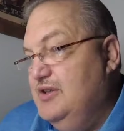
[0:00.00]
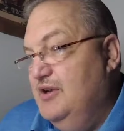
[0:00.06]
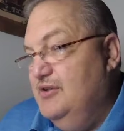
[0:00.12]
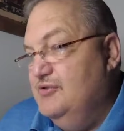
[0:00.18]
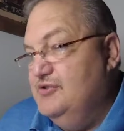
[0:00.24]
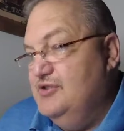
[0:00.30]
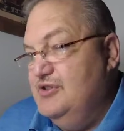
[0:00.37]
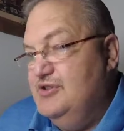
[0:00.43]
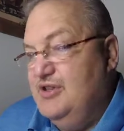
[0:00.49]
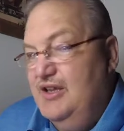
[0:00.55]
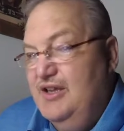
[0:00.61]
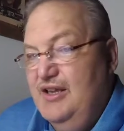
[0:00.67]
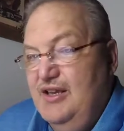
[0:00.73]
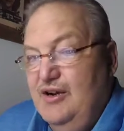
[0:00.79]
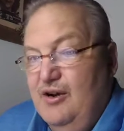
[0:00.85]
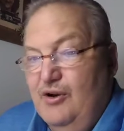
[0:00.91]
tells us that
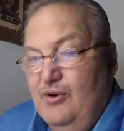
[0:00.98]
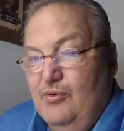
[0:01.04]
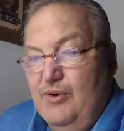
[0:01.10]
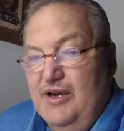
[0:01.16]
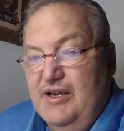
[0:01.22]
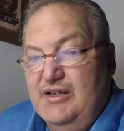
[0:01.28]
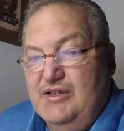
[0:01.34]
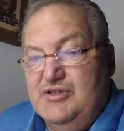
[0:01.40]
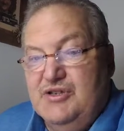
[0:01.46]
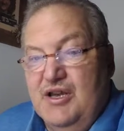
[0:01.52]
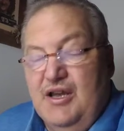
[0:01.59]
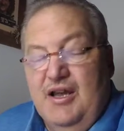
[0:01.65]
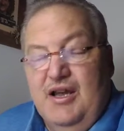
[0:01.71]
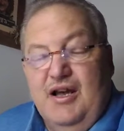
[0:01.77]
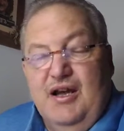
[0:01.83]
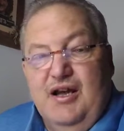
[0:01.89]
he had always
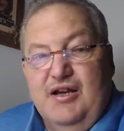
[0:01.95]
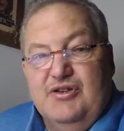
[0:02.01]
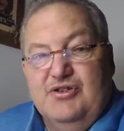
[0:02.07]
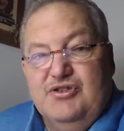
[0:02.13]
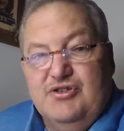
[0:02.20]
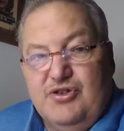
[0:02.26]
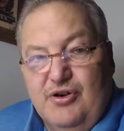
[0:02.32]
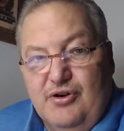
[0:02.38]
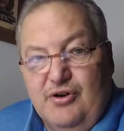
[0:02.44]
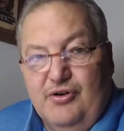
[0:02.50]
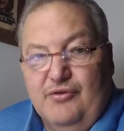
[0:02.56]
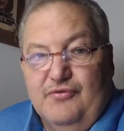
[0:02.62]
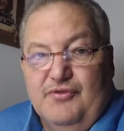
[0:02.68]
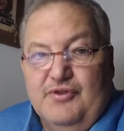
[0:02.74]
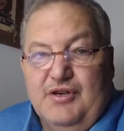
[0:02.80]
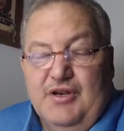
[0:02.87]

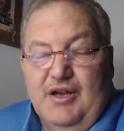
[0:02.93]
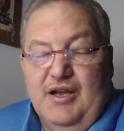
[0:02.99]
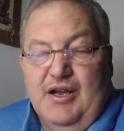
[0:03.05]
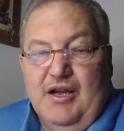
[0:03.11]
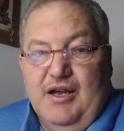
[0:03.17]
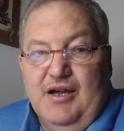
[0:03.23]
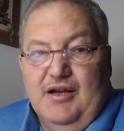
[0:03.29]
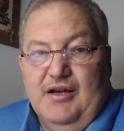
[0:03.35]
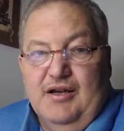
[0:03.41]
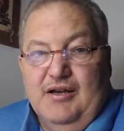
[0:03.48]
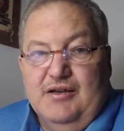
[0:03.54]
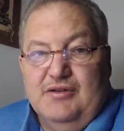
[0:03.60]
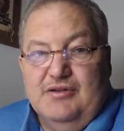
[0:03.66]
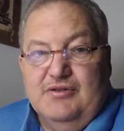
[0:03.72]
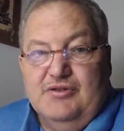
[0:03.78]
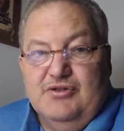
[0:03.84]
served
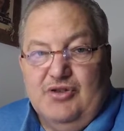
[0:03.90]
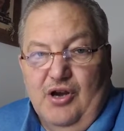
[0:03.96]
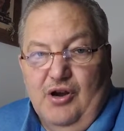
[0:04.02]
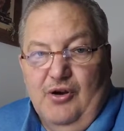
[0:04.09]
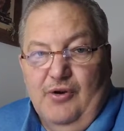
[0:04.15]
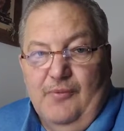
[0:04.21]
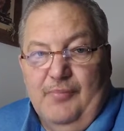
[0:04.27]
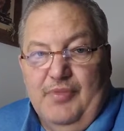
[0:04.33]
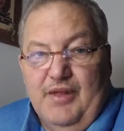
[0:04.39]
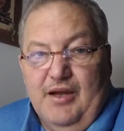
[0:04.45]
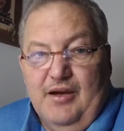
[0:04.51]
uh, Saul.